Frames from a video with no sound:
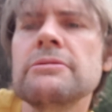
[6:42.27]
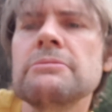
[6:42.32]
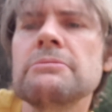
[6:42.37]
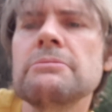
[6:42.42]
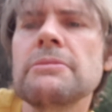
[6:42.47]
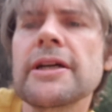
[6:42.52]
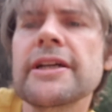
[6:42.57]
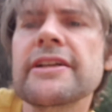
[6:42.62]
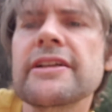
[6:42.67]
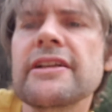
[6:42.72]

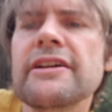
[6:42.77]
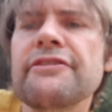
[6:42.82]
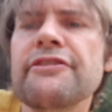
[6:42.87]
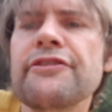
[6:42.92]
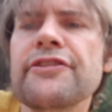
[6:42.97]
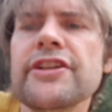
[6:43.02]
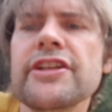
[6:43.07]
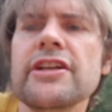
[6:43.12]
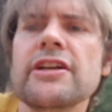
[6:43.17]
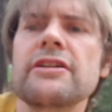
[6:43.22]
make another
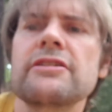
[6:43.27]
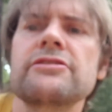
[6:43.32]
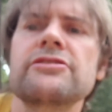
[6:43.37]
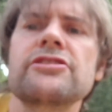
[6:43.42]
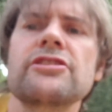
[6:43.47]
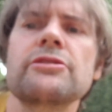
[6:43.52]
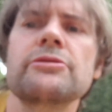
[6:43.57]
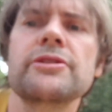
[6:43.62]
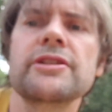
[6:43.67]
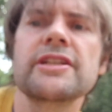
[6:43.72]
video
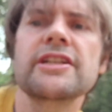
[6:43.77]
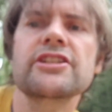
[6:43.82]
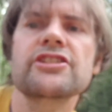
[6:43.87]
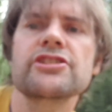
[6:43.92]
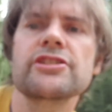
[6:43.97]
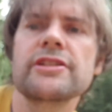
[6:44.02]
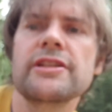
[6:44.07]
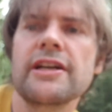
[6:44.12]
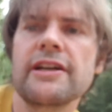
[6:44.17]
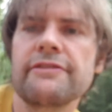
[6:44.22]
so we can
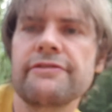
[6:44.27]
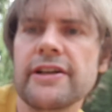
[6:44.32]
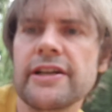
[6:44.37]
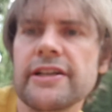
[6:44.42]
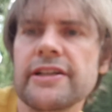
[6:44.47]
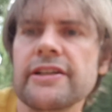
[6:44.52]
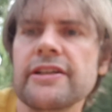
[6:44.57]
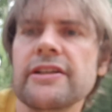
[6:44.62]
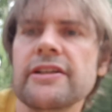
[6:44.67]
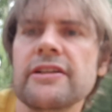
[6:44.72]
actually have
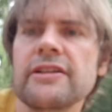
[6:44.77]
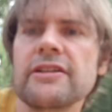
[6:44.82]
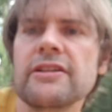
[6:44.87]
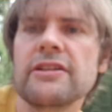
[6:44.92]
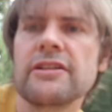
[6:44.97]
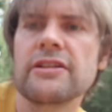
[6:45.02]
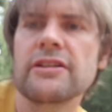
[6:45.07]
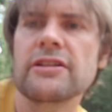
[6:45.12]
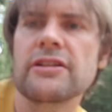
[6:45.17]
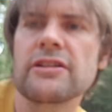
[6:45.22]
a
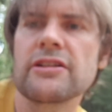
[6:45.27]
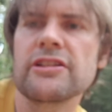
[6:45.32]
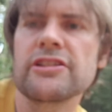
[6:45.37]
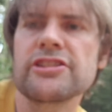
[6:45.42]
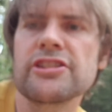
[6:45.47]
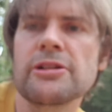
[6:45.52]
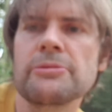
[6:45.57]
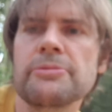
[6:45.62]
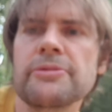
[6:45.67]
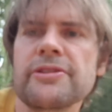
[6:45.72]

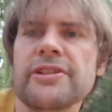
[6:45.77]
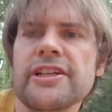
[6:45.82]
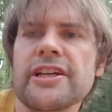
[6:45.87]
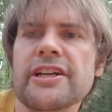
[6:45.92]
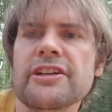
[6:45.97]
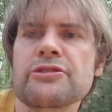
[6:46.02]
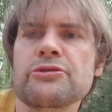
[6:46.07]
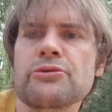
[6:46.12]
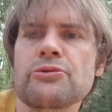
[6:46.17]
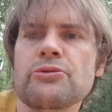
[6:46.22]
close up of the
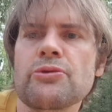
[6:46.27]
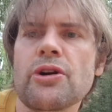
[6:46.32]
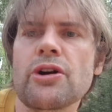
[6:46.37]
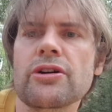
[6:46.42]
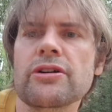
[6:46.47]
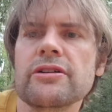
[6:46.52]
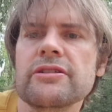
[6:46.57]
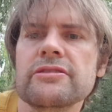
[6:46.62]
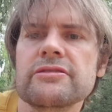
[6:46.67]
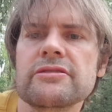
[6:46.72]
actual rock.
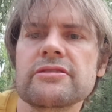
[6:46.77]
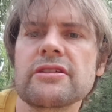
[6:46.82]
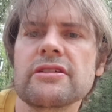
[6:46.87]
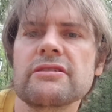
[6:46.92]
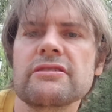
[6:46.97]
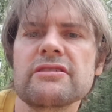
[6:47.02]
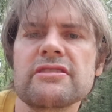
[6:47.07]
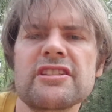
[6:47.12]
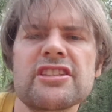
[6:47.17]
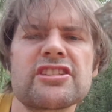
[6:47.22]
So
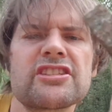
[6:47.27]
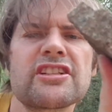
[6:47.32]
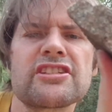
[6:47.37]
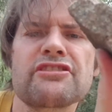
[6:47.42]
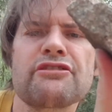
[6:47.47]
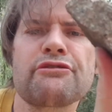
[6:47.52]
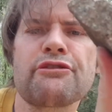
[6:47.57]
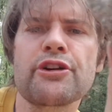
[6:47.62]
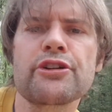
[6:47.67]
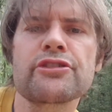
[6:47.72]
this
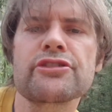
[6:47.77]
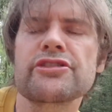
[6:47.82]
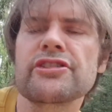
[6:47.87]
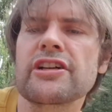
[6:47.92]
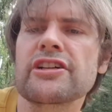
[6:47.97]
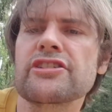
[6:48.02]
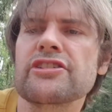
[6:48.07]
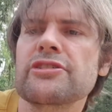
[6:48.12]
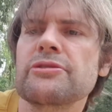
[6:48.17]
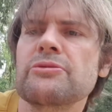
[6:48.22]
doesn't focus
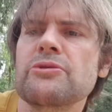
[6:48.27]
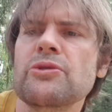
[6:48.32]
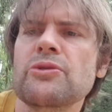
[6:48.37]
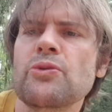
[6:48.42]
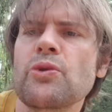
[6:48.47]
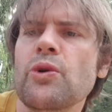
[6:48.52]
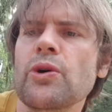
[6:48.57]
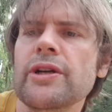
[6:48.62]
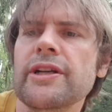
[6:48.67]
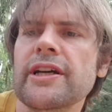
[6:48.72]
actually
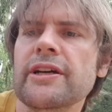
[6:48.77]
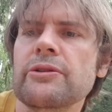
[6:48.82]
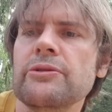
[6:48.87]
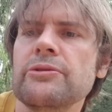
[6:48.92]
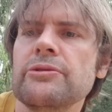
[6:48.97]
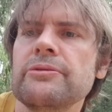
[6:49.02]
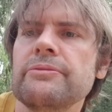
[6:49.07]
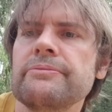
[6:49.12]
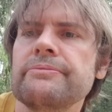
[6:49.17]
quite that good.